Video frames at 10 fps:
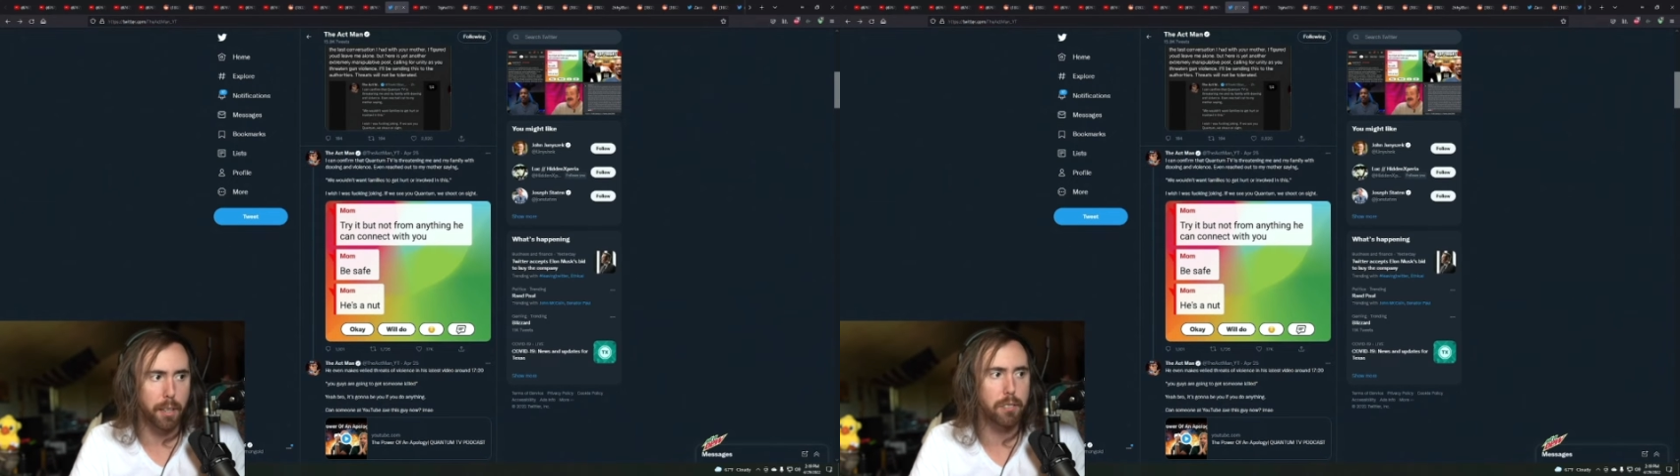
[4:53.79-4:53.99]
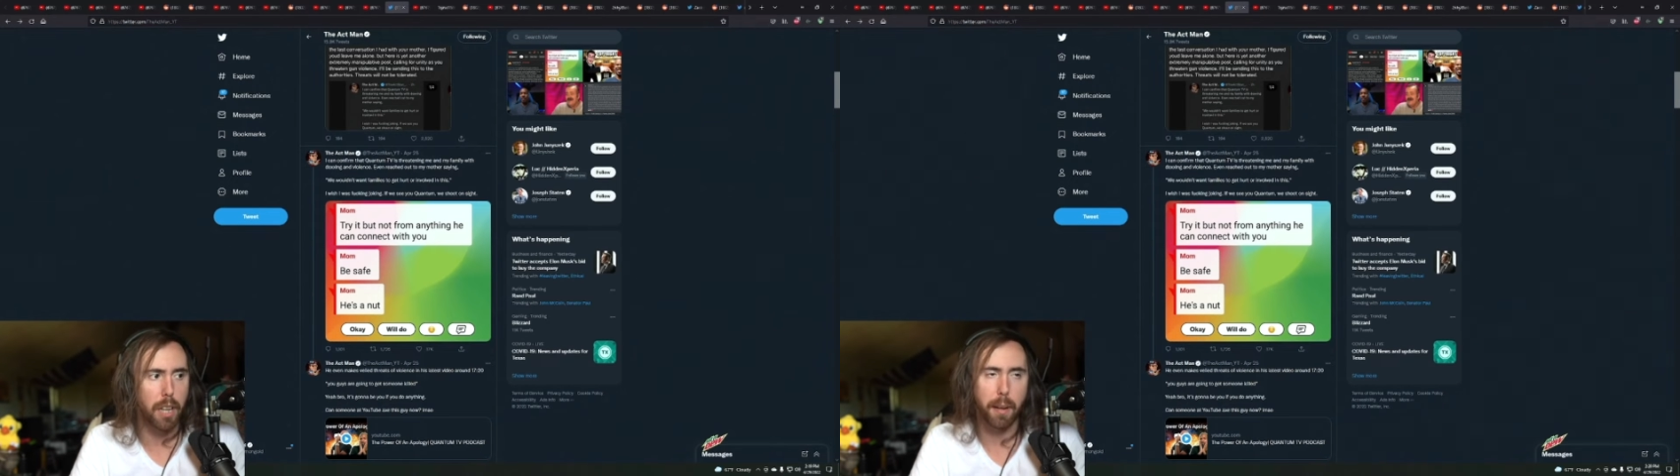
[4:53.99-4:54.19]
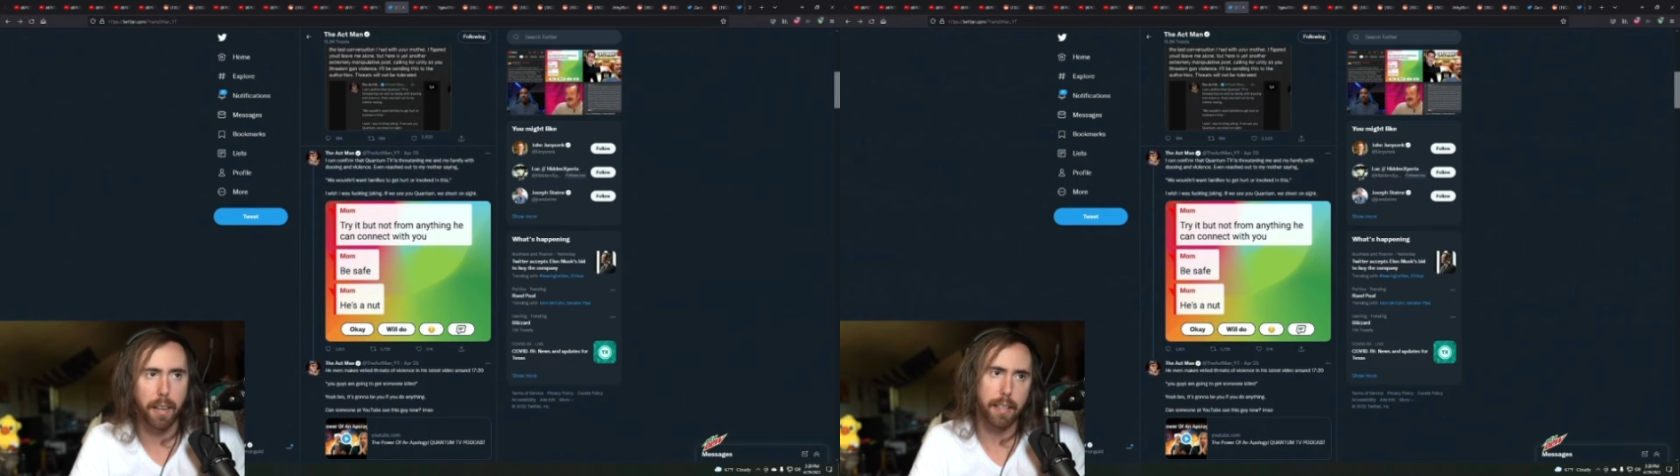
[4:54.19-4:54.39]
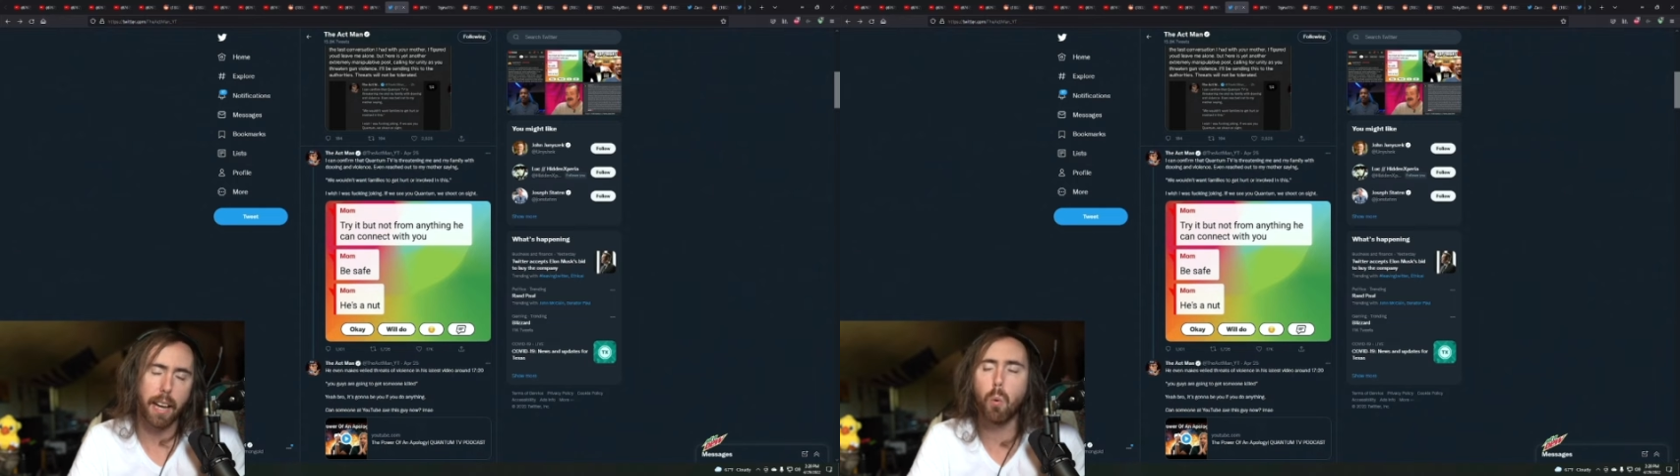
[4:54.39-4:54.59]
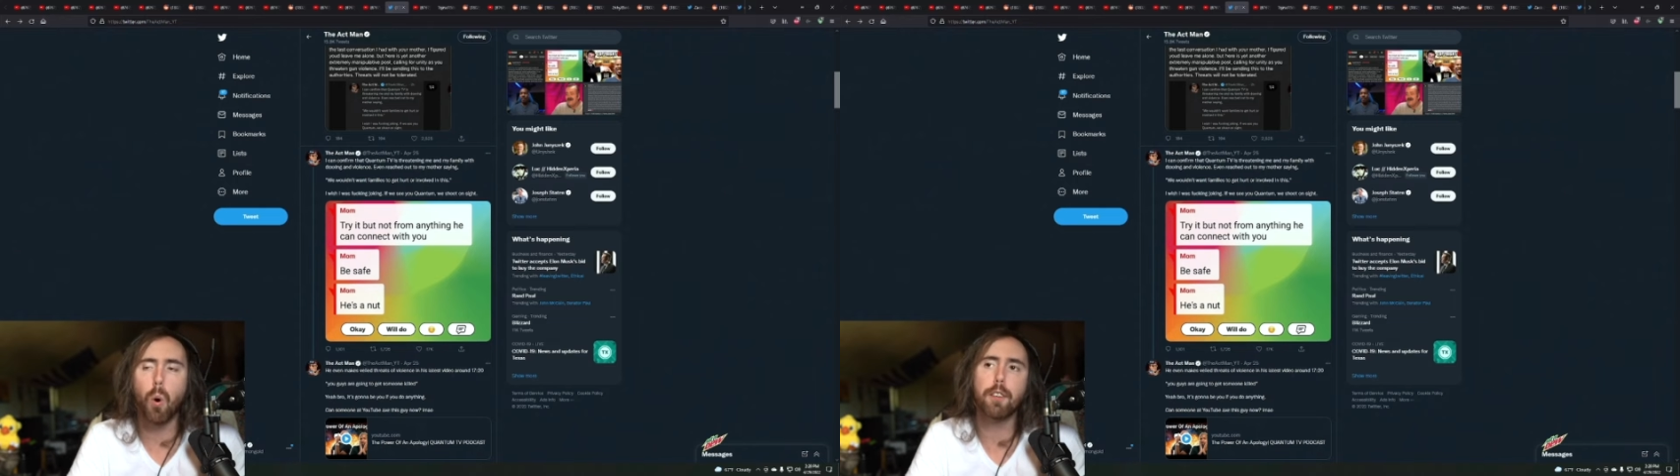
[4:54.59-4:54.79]
At least he admitted it.
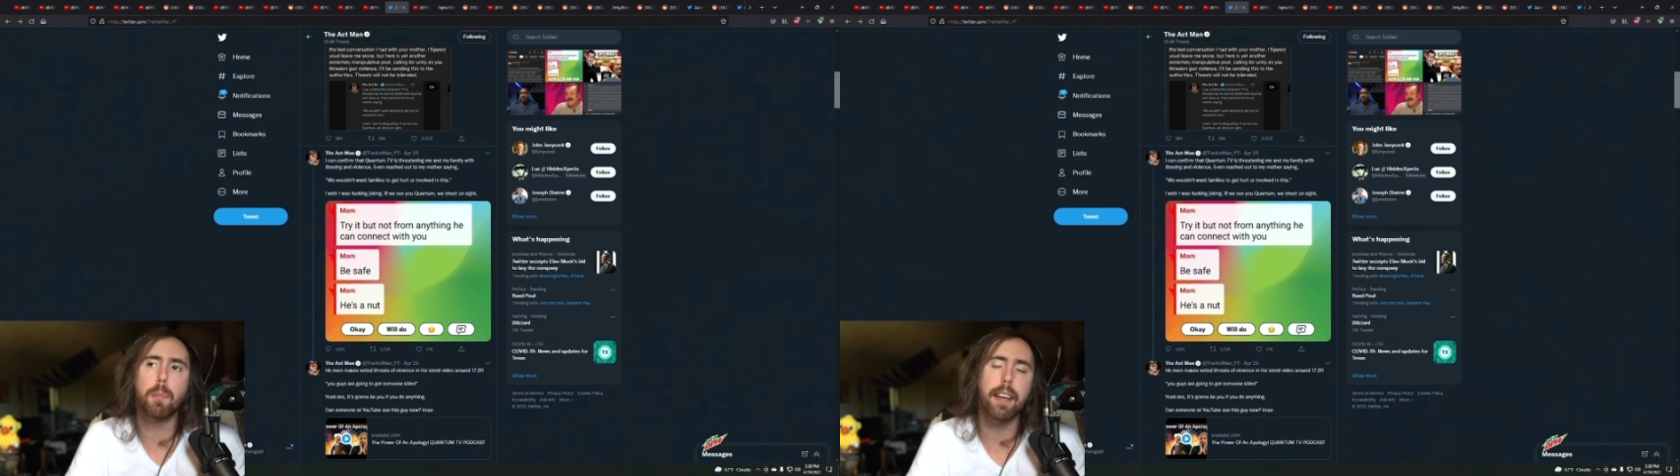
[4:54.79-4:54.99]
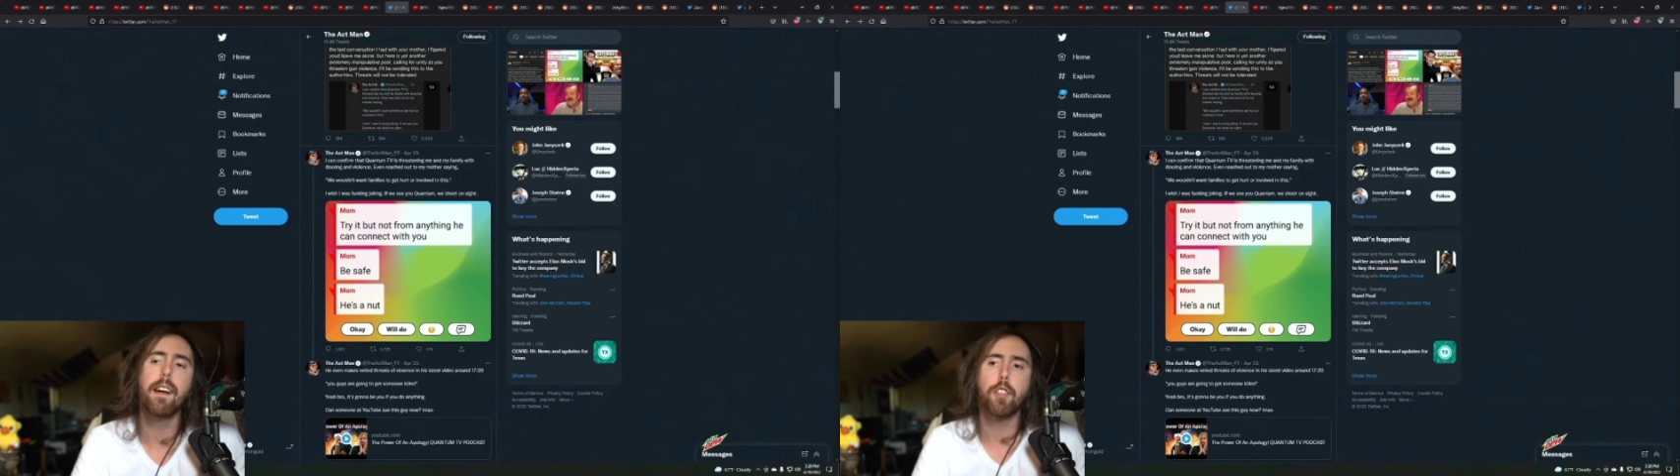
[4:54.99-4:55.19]
Yeah, well, everybody...